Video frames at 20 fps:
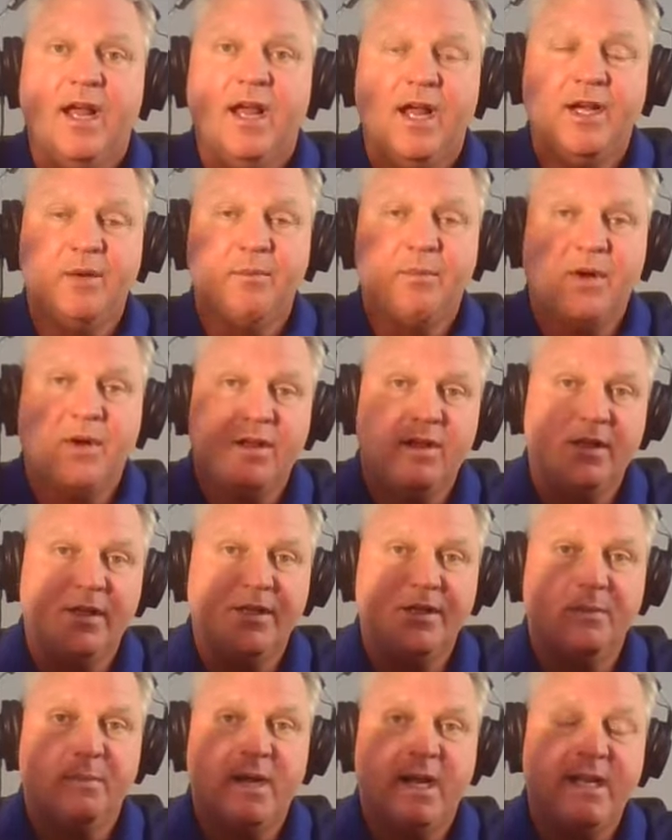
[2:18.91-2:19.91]
and your
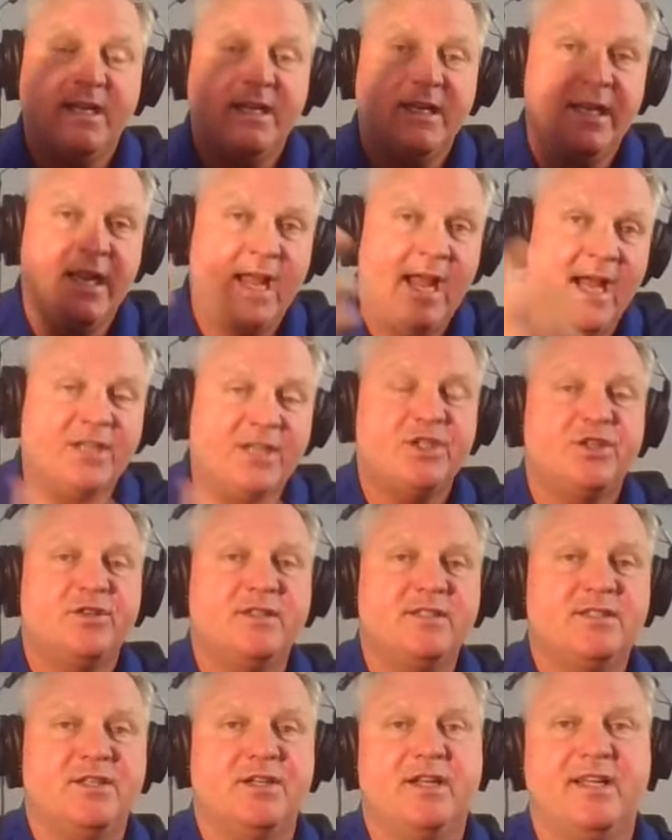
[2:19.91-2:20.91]
body
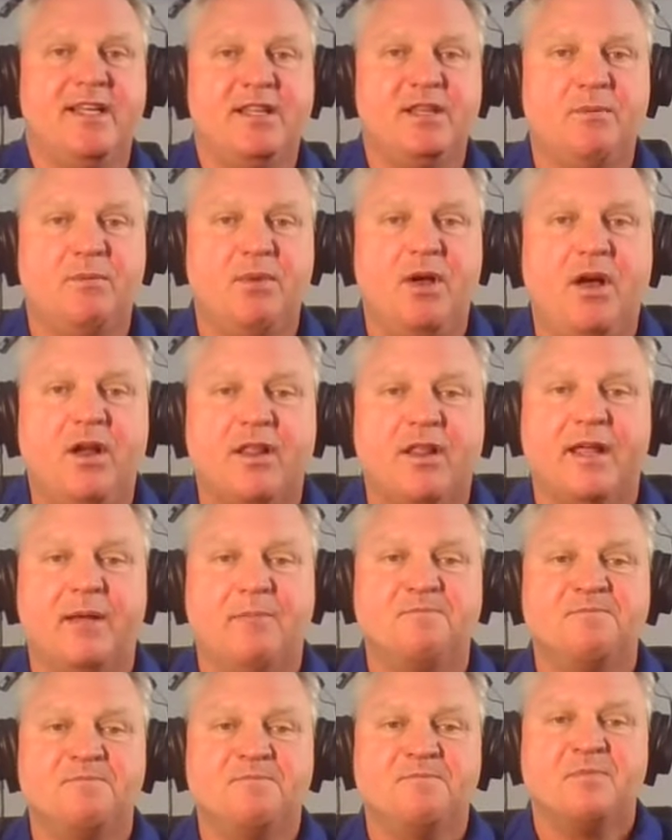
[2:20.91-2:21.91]
naturally is going to hit the ball to them.